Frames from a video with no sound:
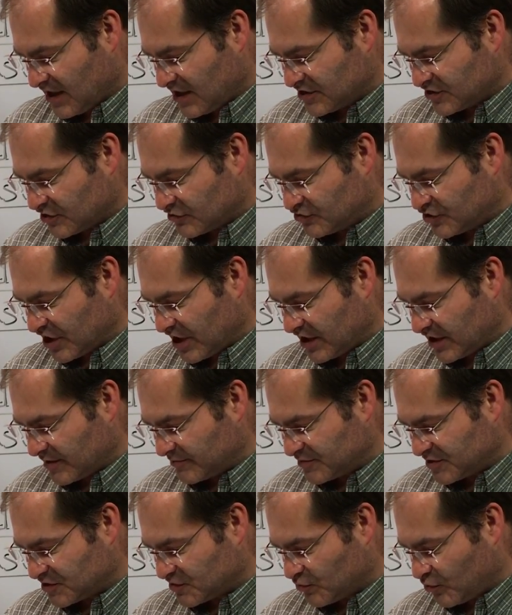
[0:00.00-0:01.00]
So
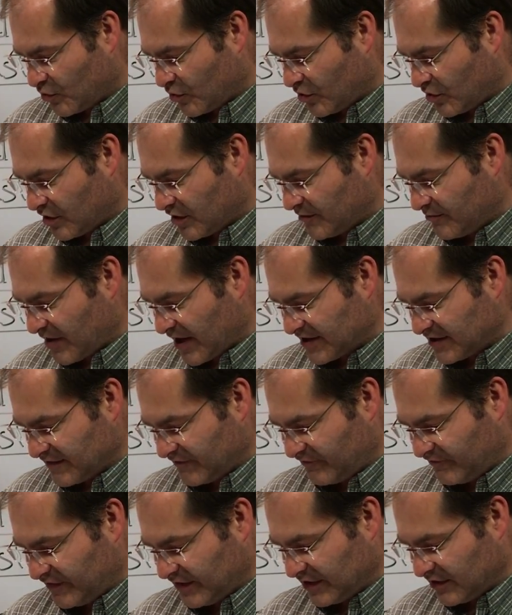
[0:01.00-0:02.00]
Jacob swore by the
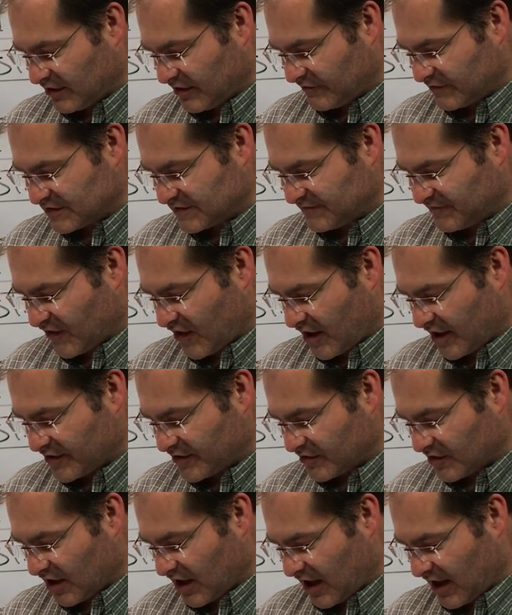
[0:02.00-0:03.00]
fear of his
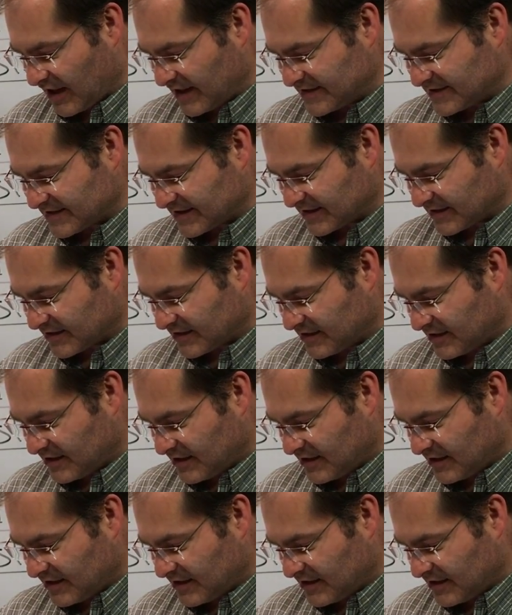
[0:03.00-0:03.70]
father Isaac.